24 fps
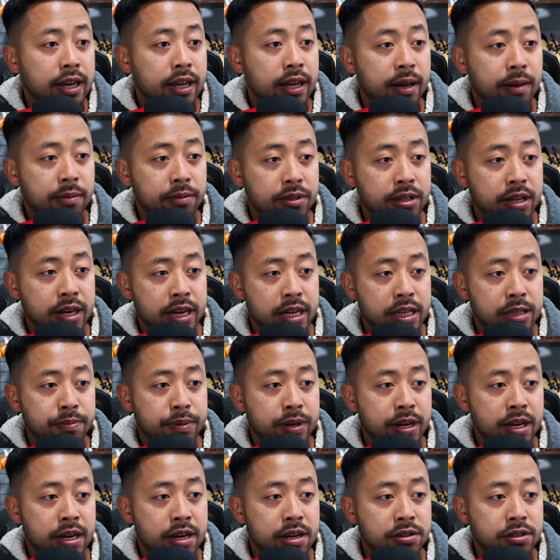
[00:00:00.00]
Yep, today's
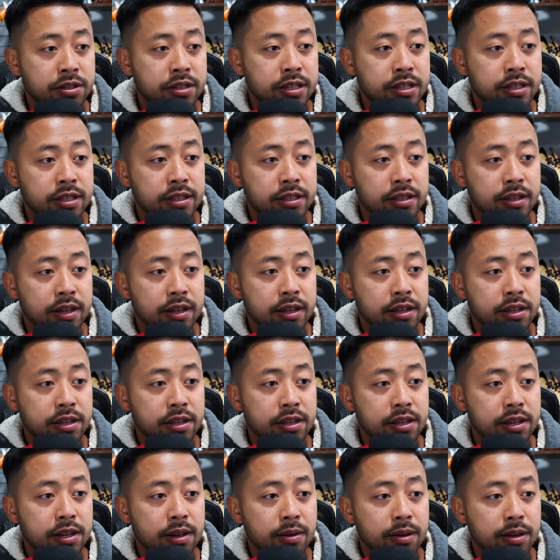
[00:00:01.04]
P&L
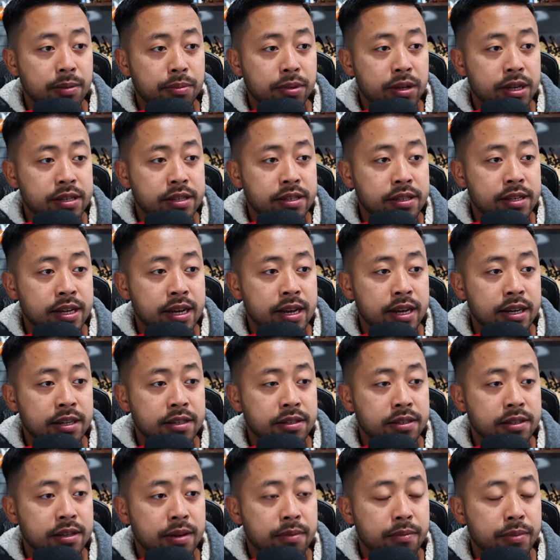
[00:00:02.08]

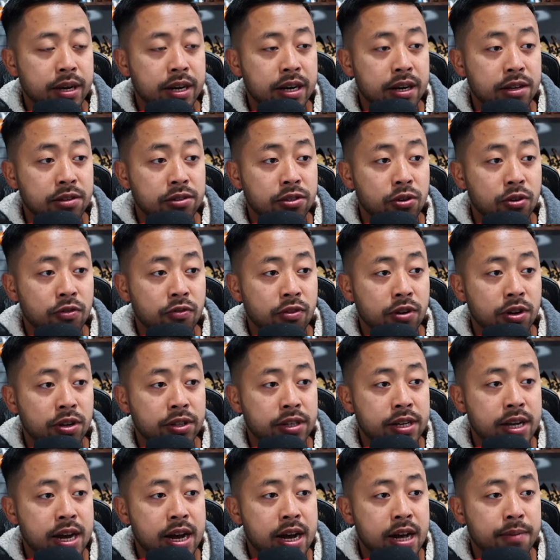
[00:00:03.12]
+6, P&L's overall
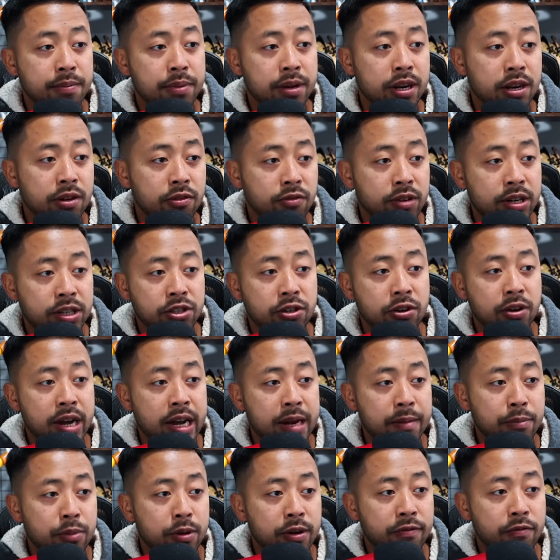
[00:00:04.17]
9, P&L ratio
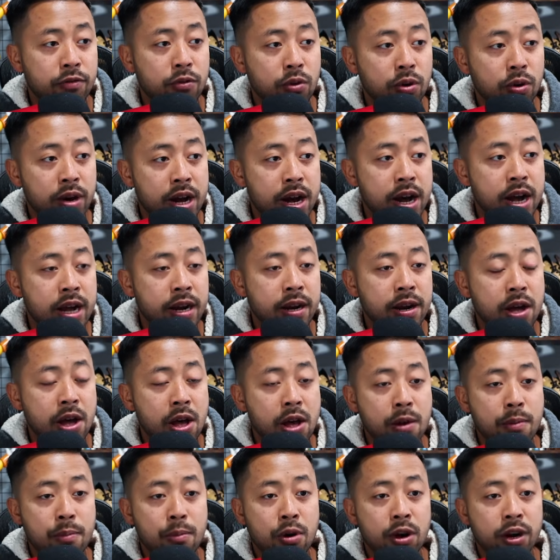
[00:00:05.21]
8.49,
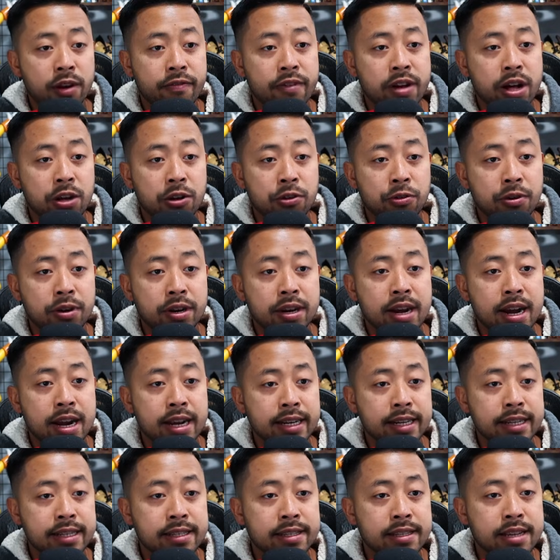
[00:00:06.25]
market value
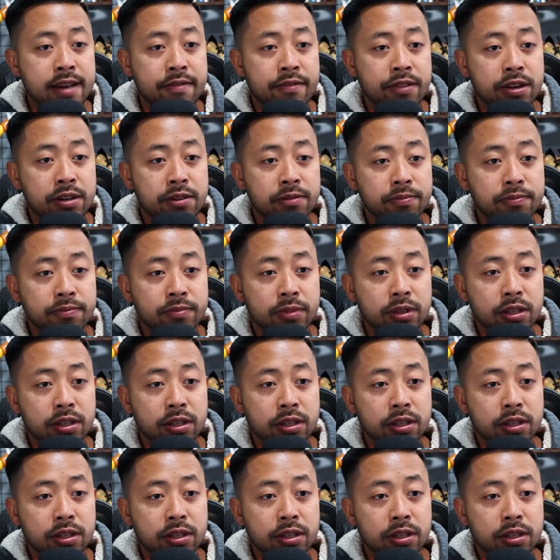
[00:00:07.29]
97.